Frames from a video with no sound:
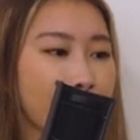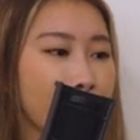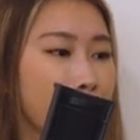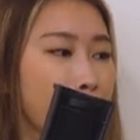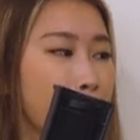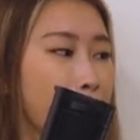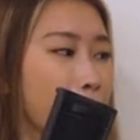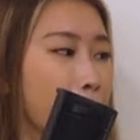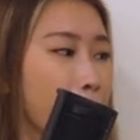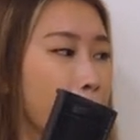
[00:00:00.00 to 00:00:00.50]

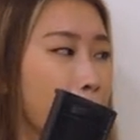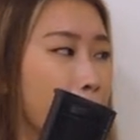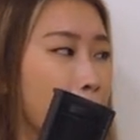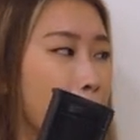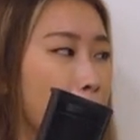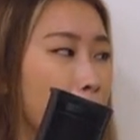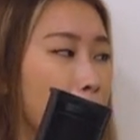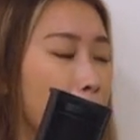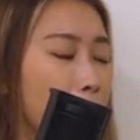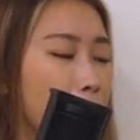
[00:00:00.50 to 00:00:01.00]

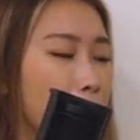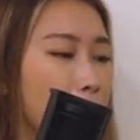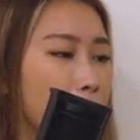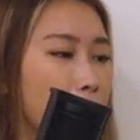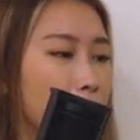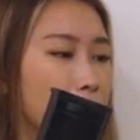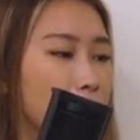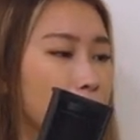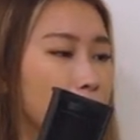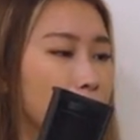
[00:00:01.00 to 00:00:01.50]

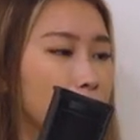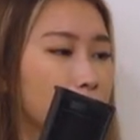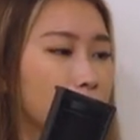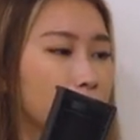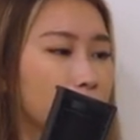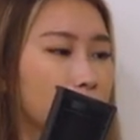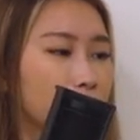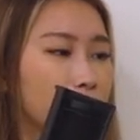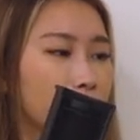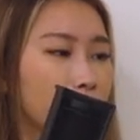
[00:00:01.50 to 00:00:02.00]

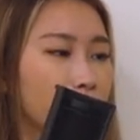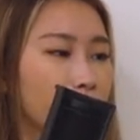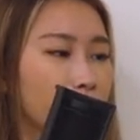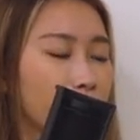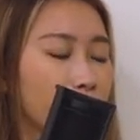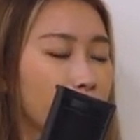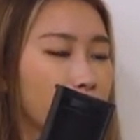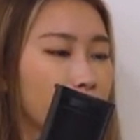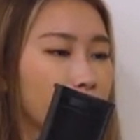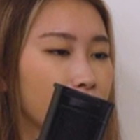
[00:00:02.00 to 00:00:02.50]

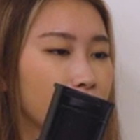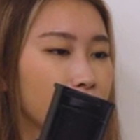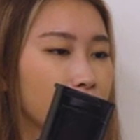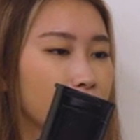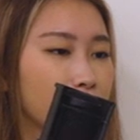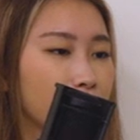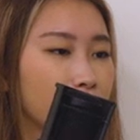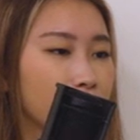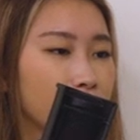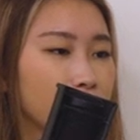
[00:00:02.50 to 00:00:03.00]

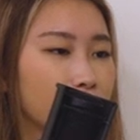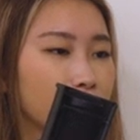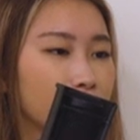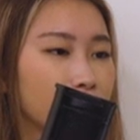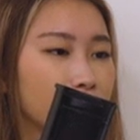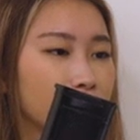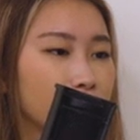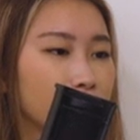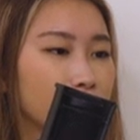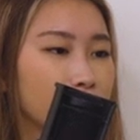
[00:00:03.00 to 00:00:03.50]

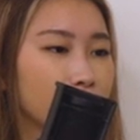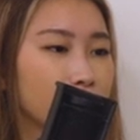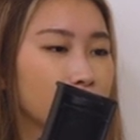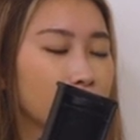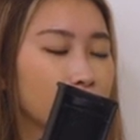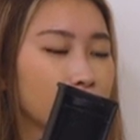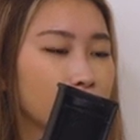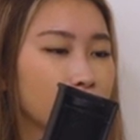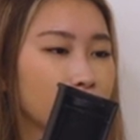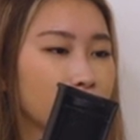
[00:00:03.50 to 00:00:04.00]

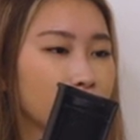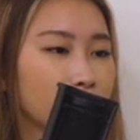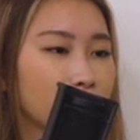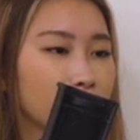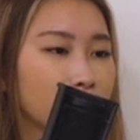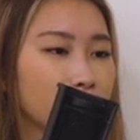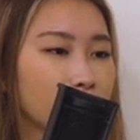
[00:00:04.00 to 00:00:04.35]
(not speaking)